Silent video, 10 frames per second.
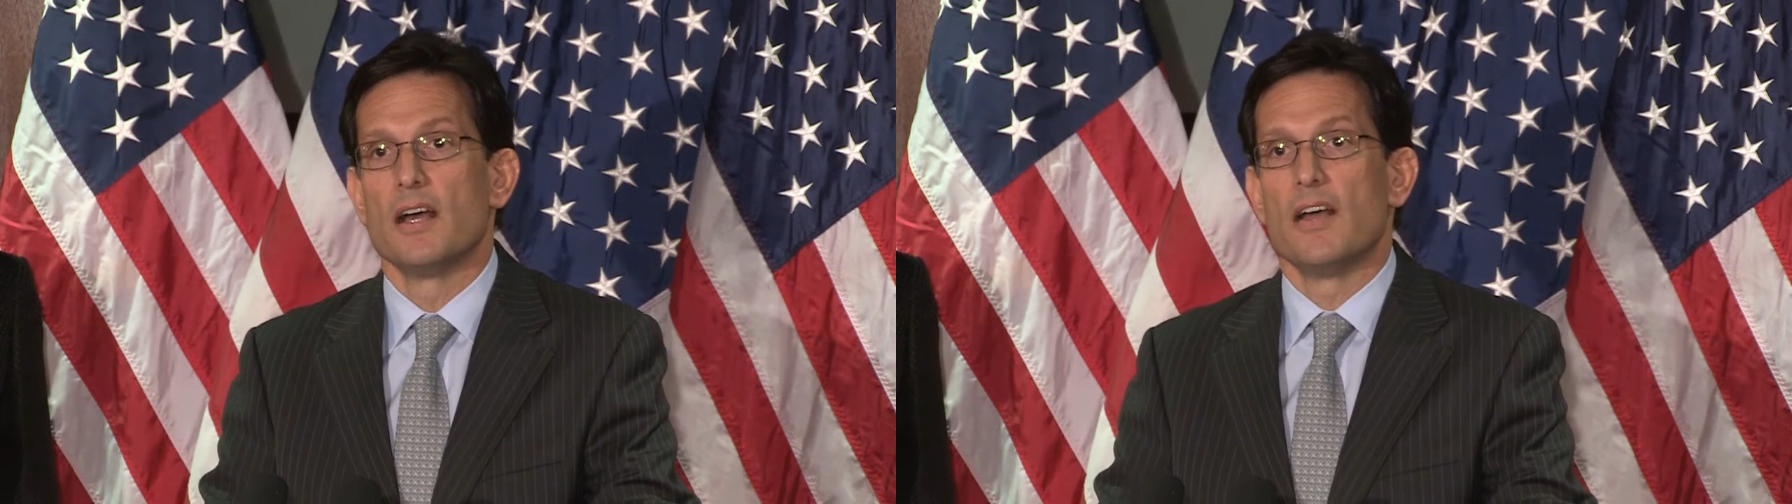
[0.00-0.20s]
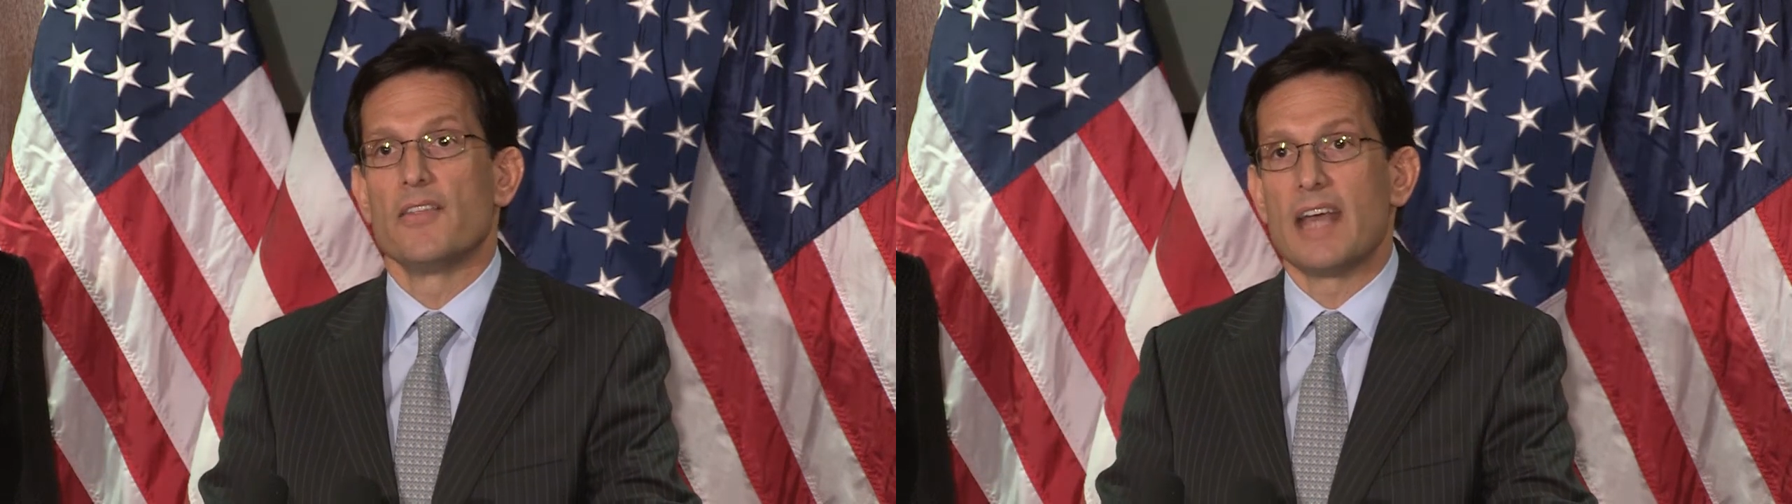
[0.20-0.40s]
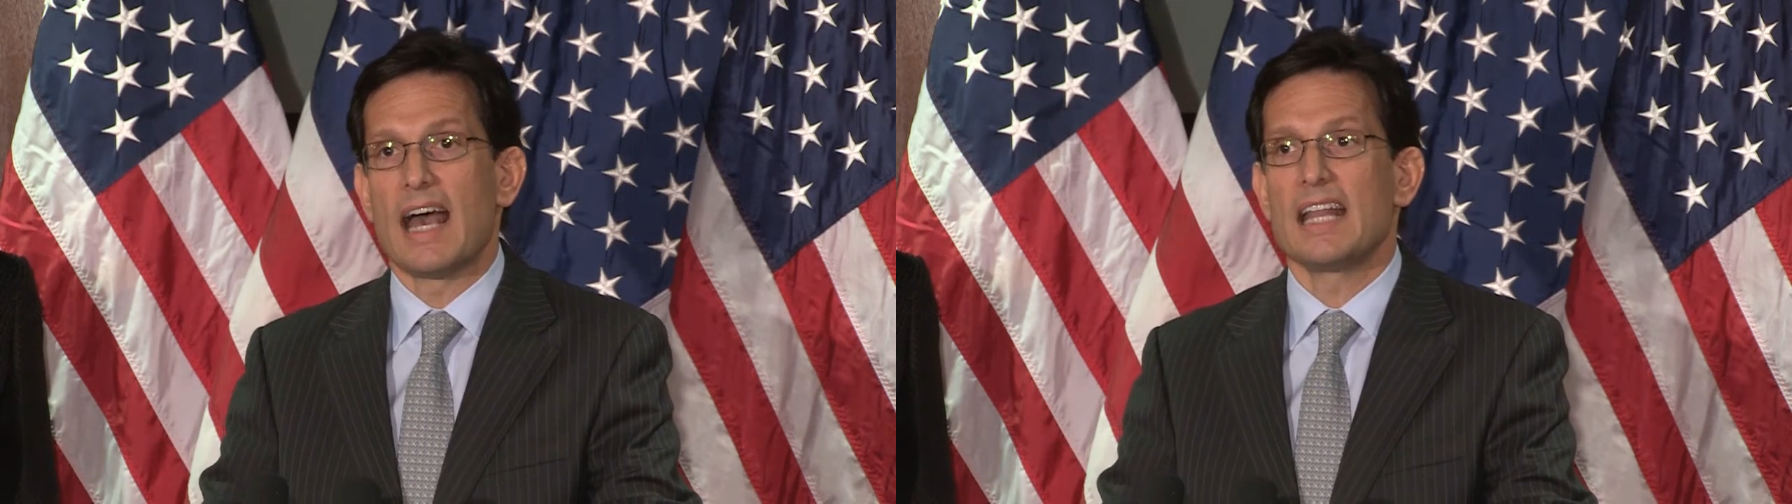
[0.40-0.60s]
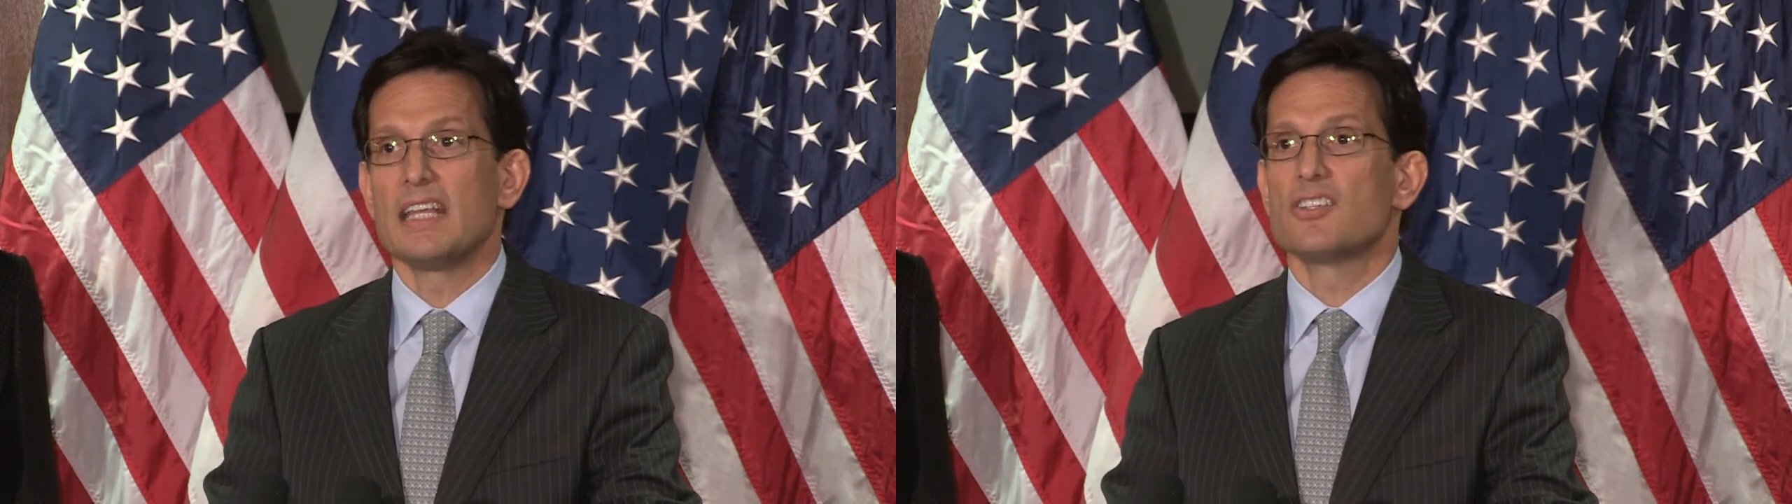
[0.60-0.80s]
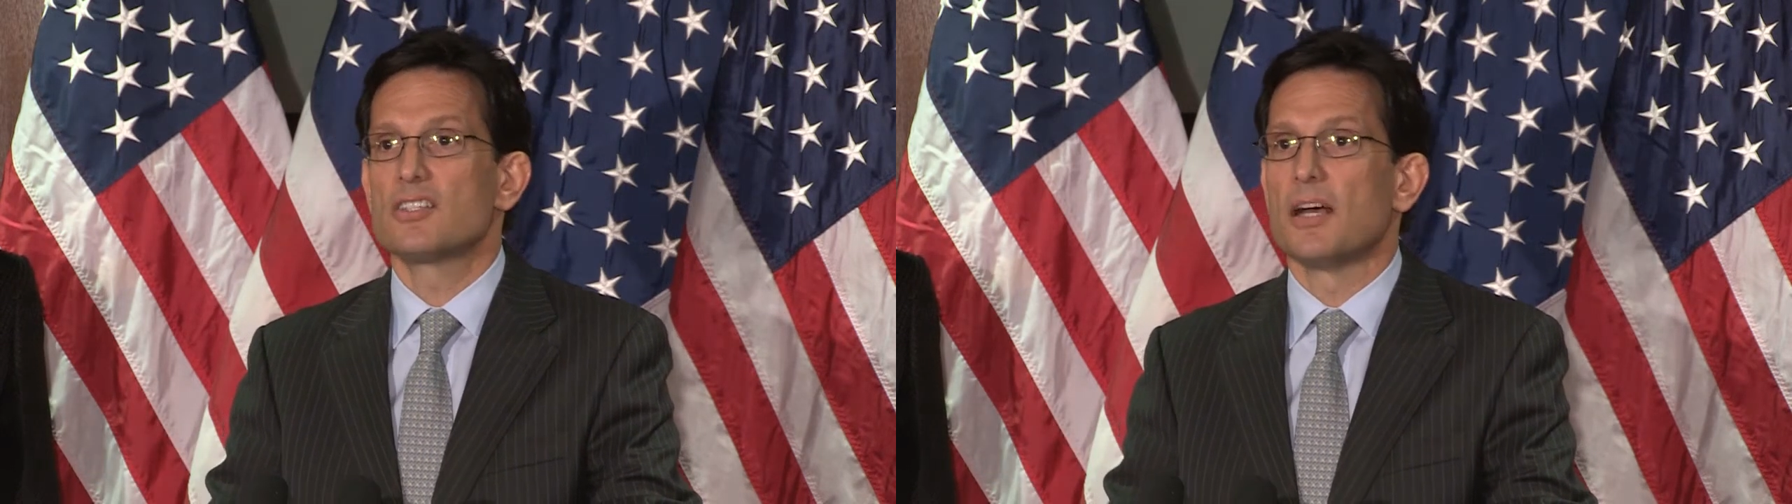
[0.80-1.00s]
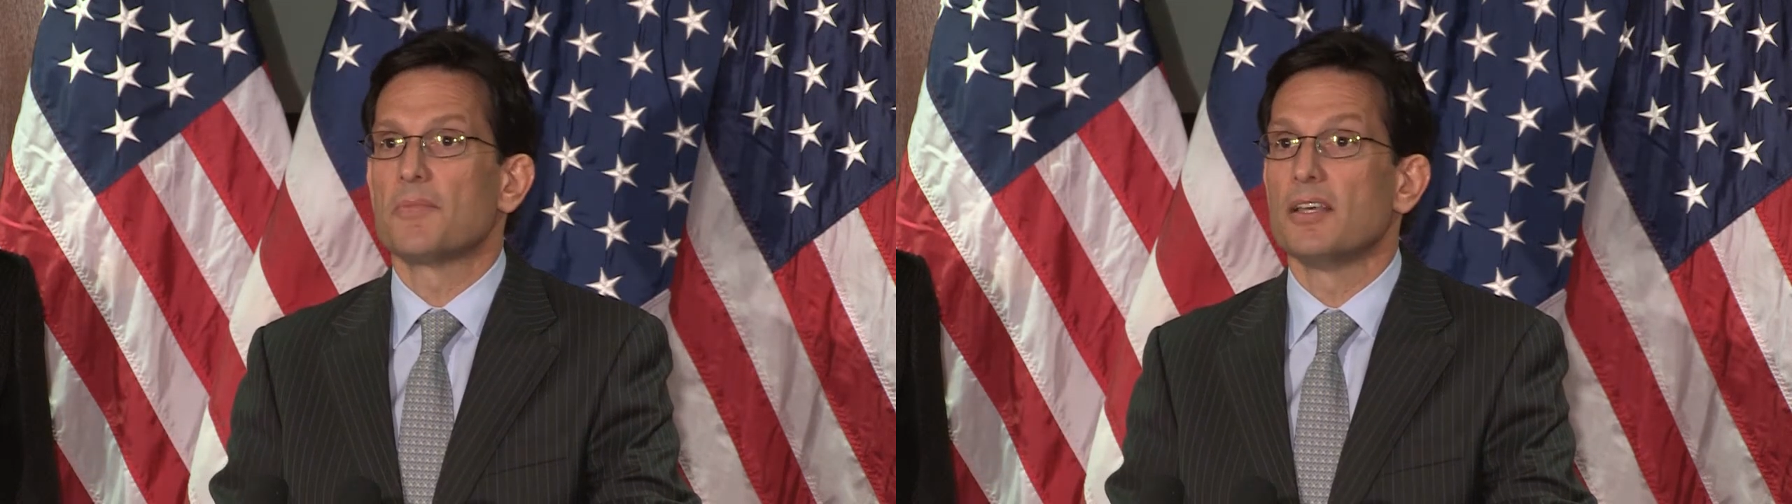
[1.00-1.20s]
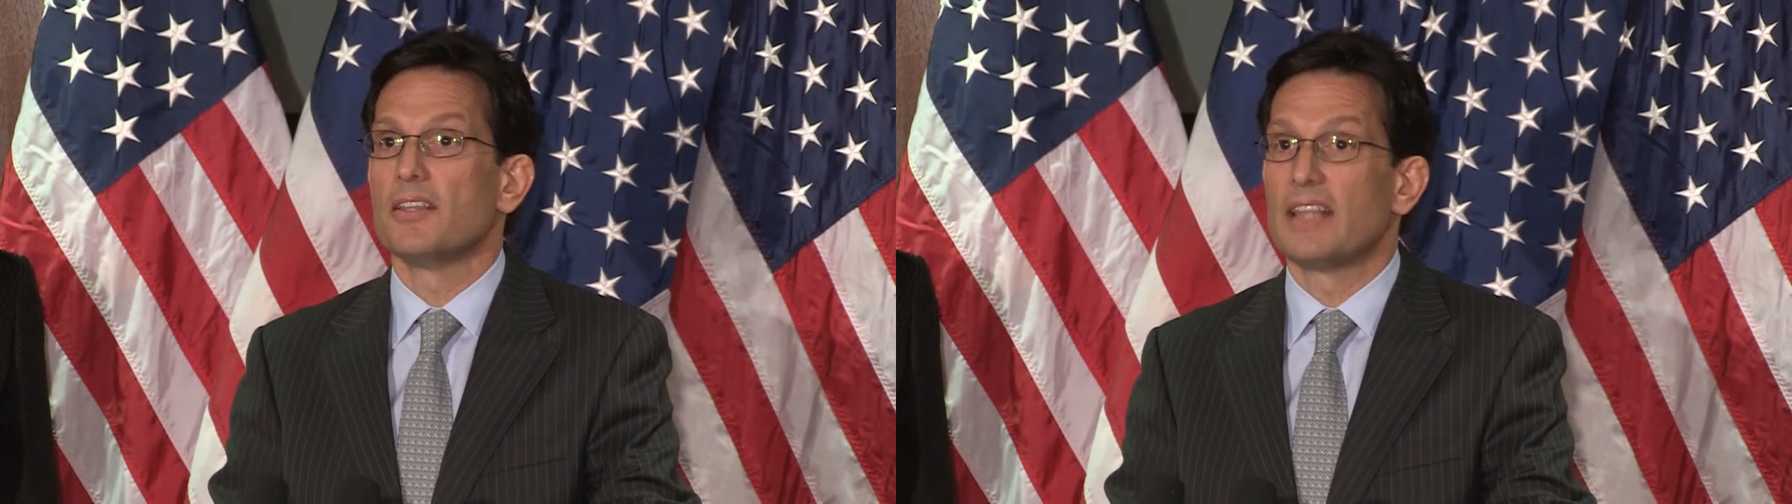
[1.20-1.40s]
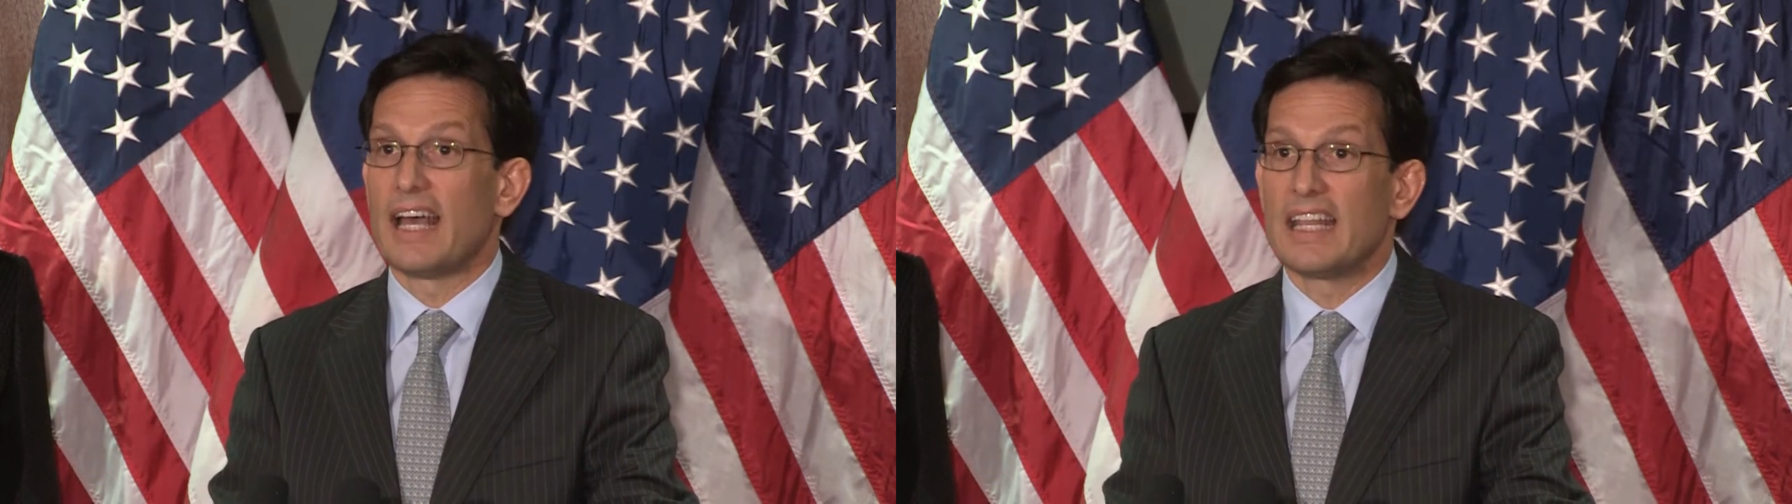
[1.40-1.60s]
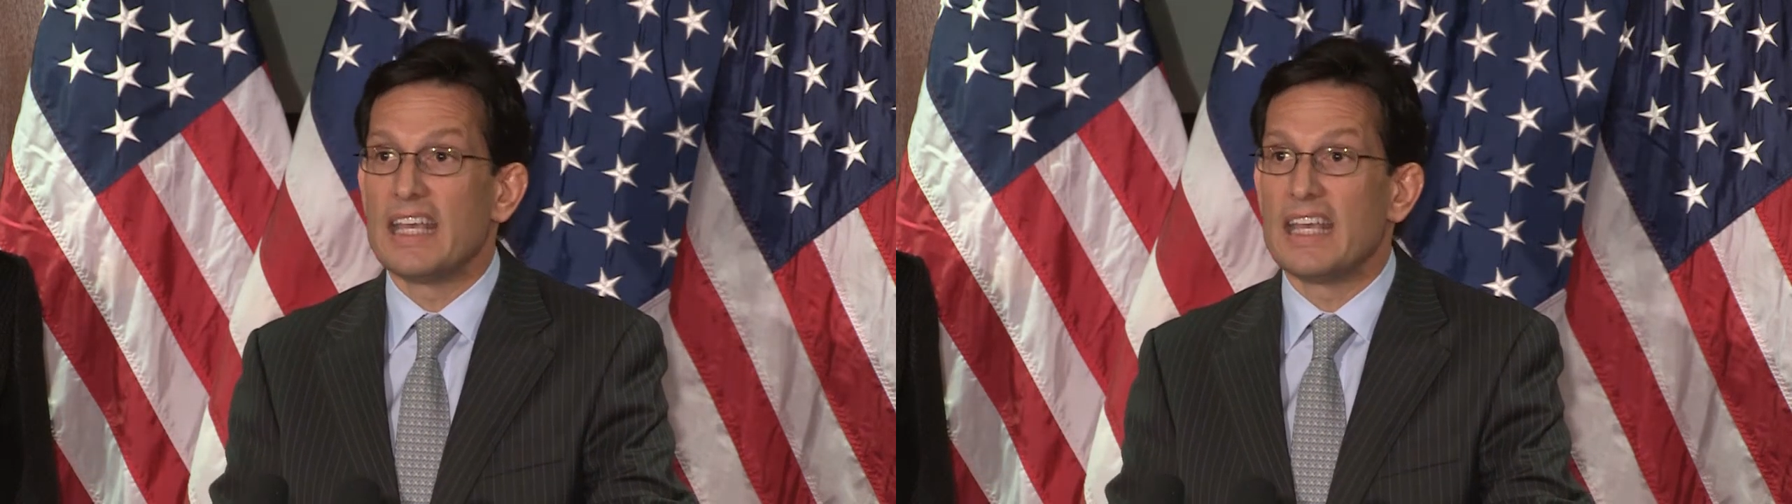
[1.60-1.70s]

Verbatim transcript: And that is something that